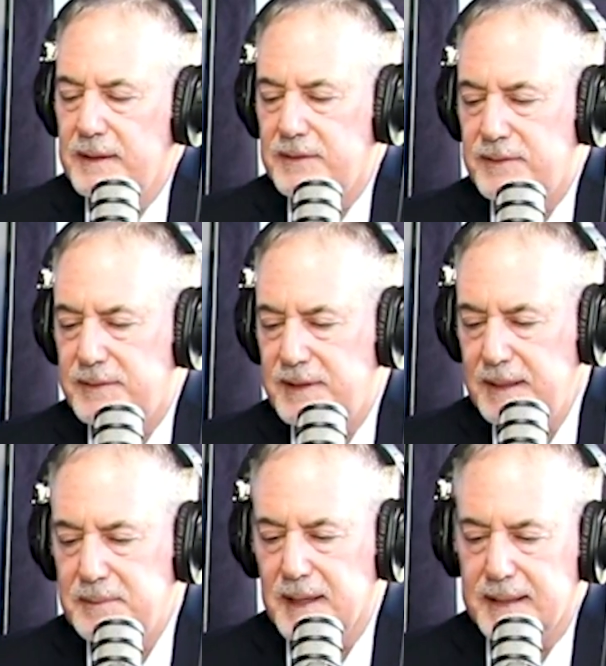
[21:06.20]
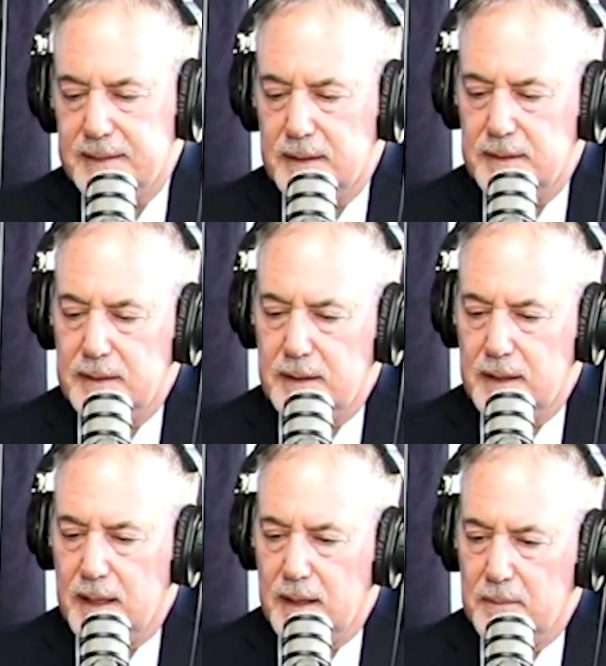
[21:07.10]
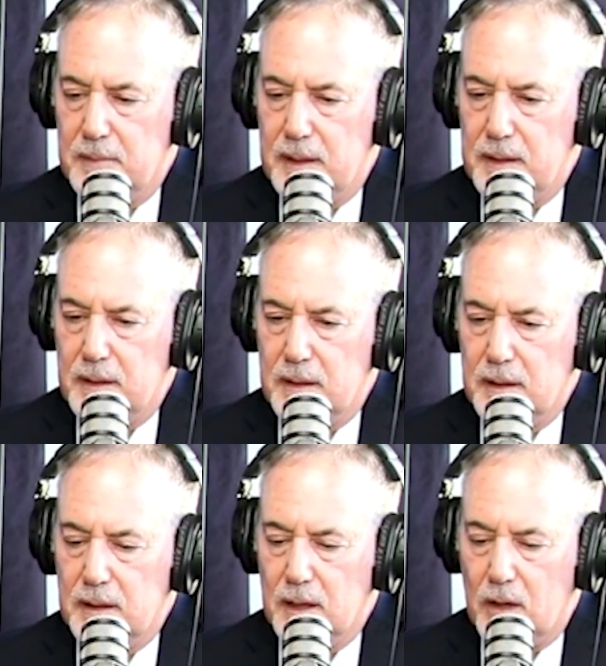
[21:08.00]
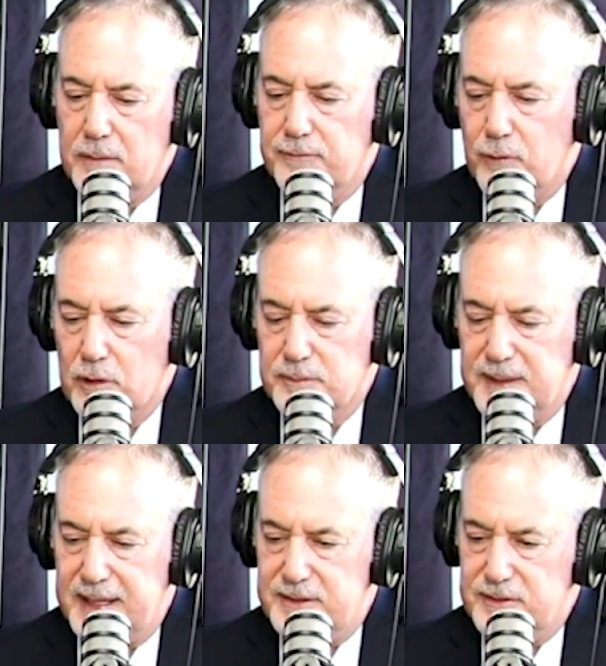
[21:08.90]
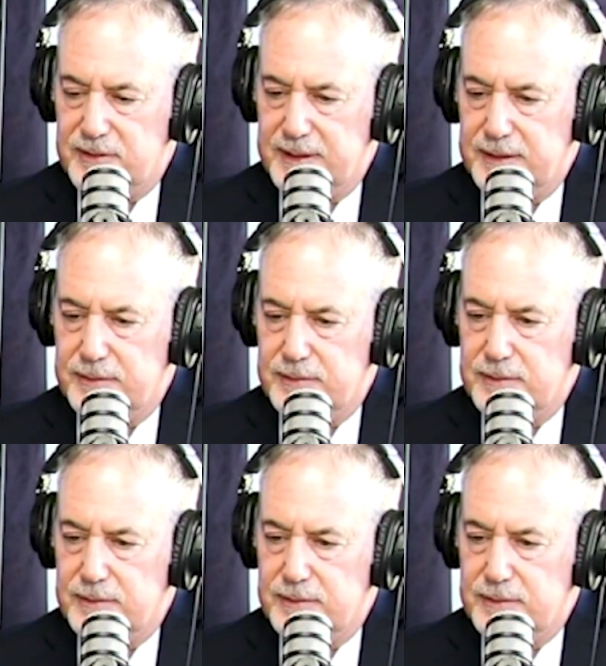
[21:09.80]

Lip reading: seems like law enforcement agencies